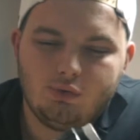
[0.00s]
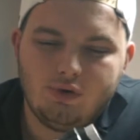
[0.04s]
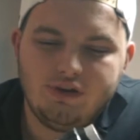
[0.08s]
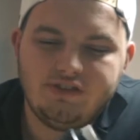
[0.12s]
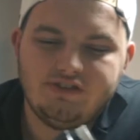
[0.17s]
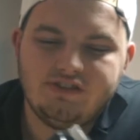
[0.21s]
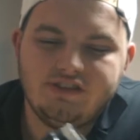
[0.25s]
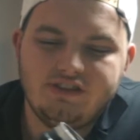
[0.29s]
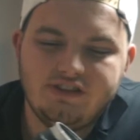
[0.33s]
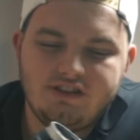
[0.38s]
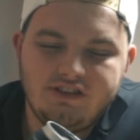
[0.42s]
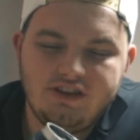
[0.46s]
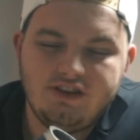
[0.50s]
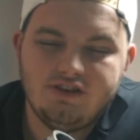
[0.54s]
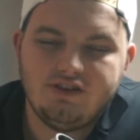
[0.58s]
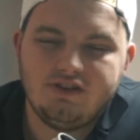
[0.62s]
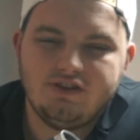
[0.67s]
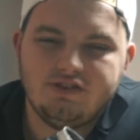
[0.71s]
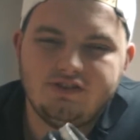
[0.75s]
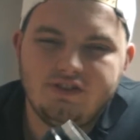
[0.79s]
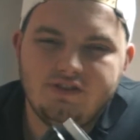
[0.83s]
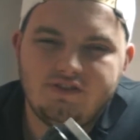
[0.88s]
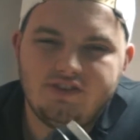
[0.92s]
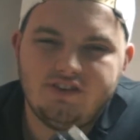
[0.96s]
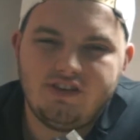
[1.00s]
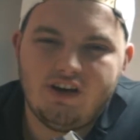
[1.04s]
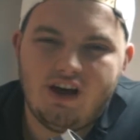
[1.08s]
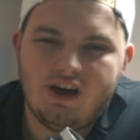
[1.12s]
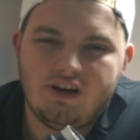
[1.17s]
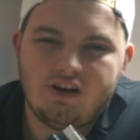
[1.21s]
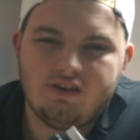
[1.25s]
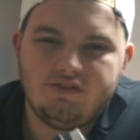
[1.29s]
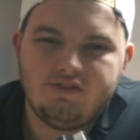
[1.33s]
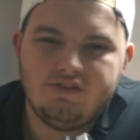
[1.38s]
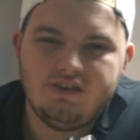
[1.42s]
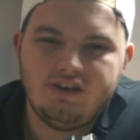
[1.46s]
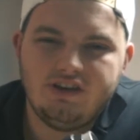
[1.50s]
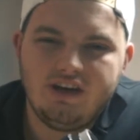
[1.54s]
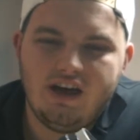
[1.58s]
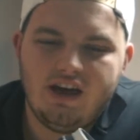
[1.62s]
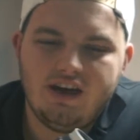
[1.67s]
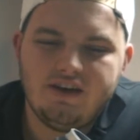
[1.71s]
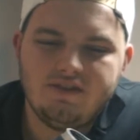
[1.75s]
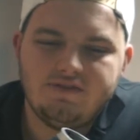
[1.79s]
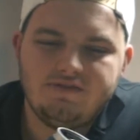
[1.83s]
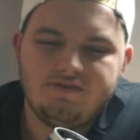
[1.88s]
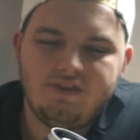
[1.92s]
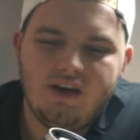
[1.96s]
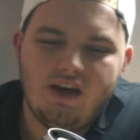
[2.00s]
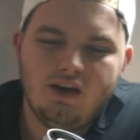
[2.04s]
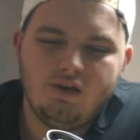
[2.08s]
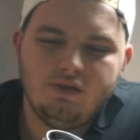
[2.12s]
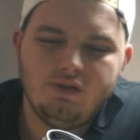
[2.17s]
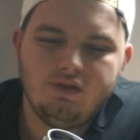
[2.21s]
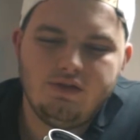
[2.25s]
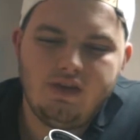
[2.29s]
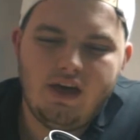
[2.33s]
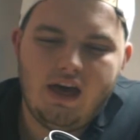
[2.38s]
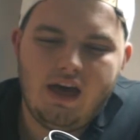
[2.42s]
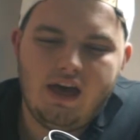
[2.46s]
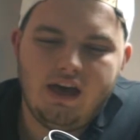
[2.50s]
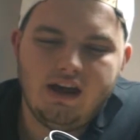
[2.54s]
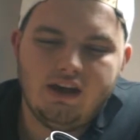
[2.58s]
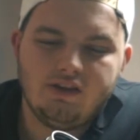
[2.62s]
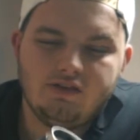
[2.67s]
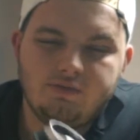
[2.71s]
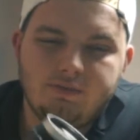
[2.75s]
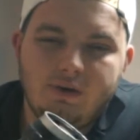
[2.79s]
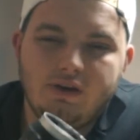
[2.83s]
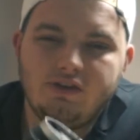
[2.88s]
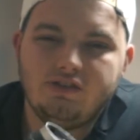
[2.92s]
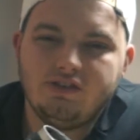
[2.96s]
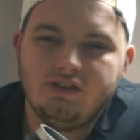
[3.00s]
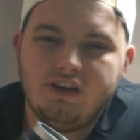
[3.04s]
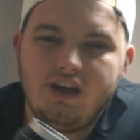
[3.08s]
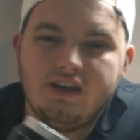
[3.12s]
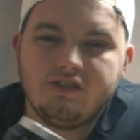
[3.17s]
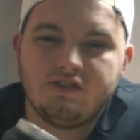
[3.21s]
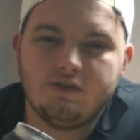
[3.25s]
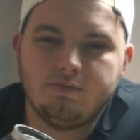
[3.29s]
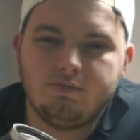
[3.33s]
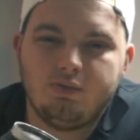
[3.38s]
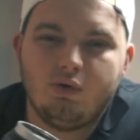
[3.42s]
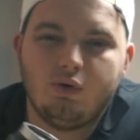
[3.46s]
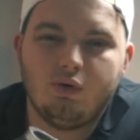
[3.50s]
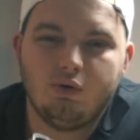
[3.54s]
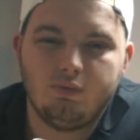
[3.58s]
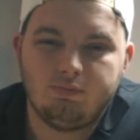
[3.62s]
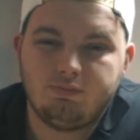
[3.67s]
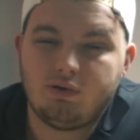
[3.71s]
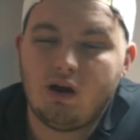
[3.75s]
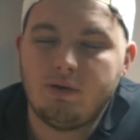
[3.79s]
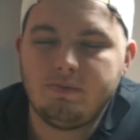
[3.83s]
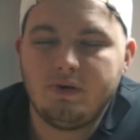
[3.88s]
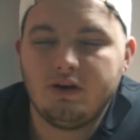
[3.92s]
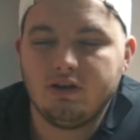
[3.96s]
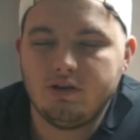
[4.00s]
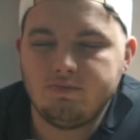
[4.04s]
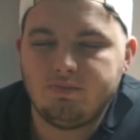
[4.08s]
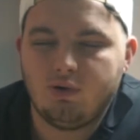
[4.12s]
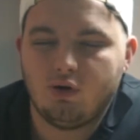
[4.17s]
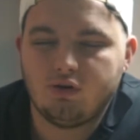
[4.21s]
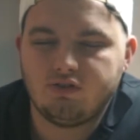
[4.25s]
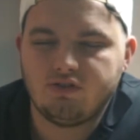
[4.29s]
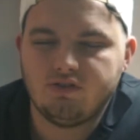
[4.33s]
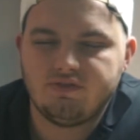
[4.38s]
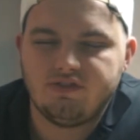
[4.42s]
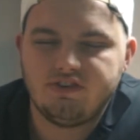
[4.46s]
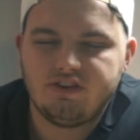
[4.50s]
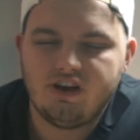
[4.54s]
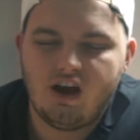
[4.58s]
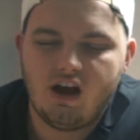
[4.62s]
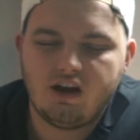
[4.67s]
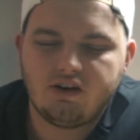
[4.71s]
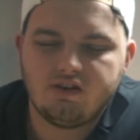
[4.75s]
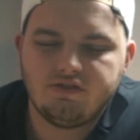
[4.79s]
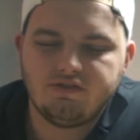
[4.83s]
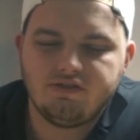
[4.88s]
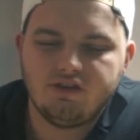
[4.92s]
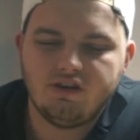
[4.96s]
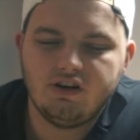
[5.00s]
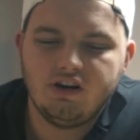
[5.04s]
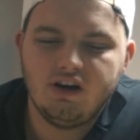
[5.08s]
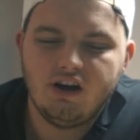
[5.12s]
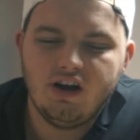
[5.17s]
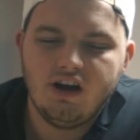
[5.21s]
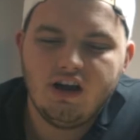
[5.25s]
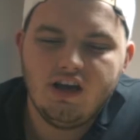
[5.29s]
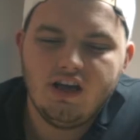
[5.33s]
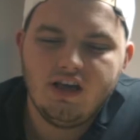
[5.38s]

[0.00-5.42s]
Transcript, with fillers: recent years of photography, I have found that, especially as a por primarily portrait photographer,